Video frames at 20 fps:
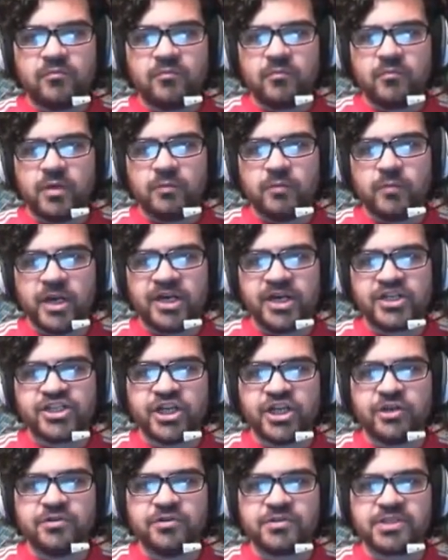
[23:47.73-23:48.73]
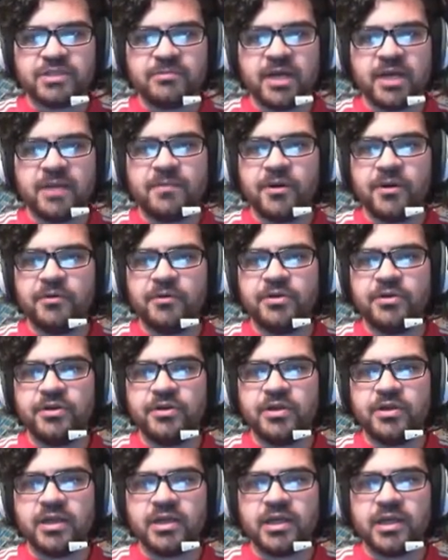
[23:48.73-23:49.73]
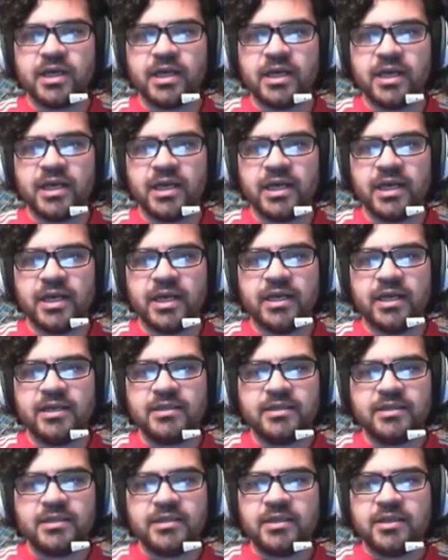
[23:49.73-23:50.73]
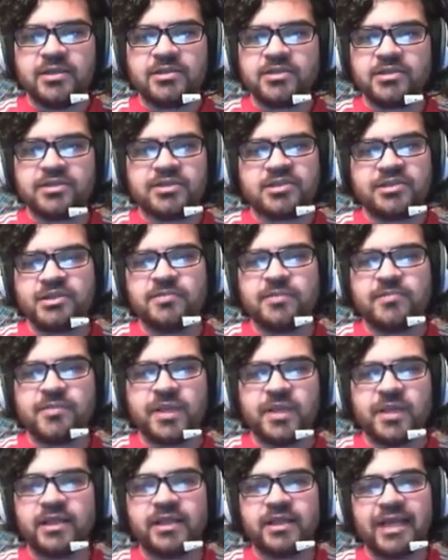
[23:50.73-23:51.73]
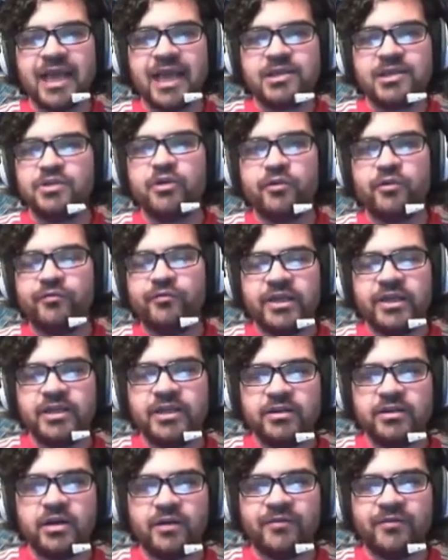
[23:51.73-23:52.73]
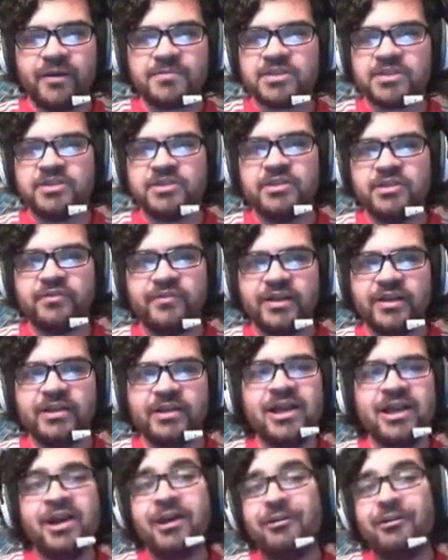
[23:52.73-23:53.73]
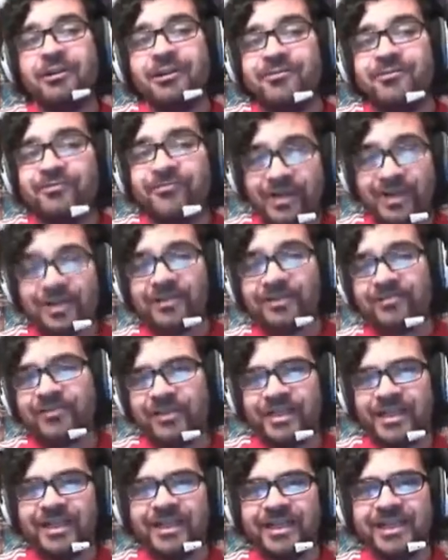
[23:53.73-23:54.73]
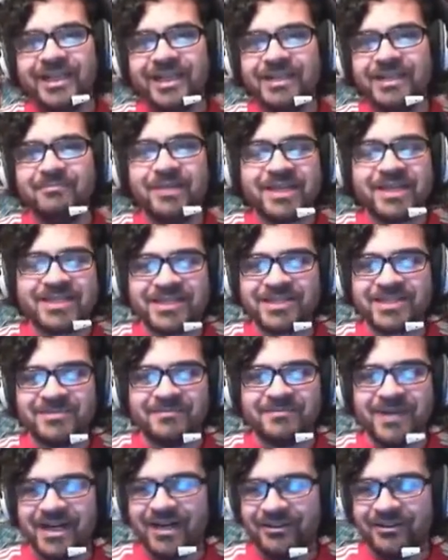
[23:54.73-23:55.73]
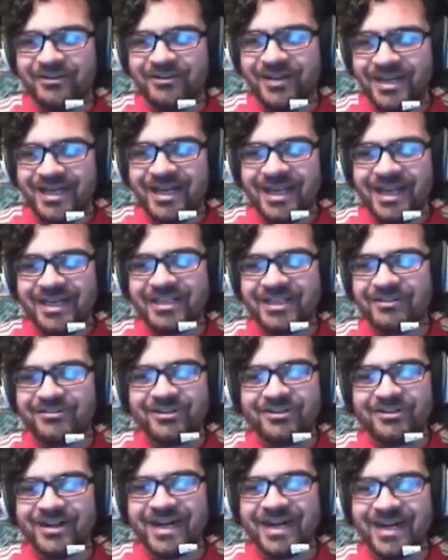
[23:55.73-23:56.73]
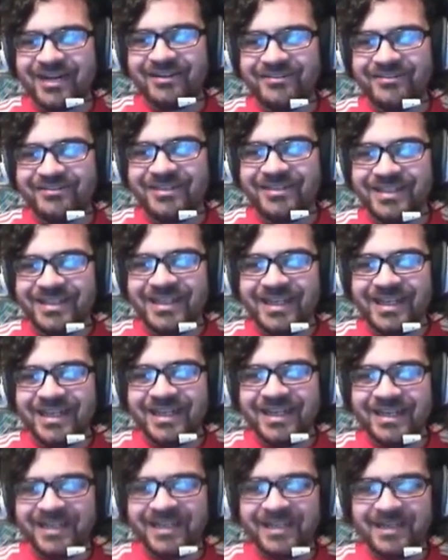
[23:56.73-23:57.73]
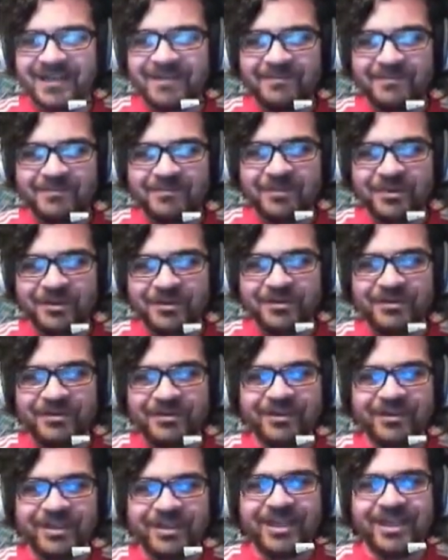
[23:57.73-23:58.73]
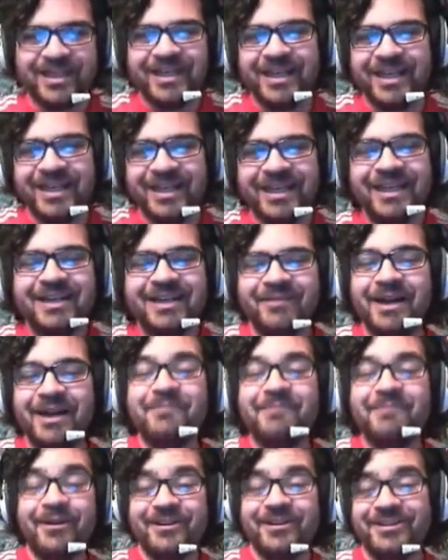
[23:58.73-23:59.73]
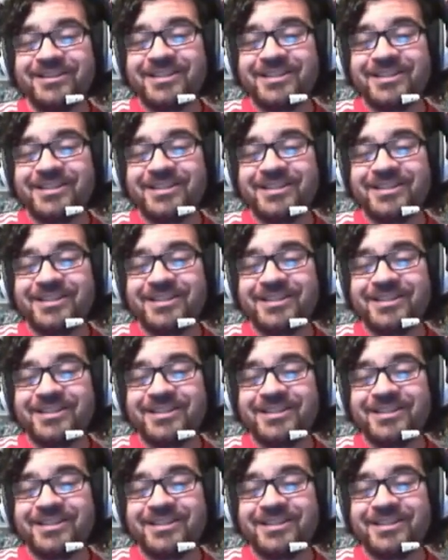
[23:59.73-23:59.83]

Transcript: where it shows that my opponent just get nothing off absolutely nothing. Well, thankfully he missed somehow. I don't know how, but my opponent just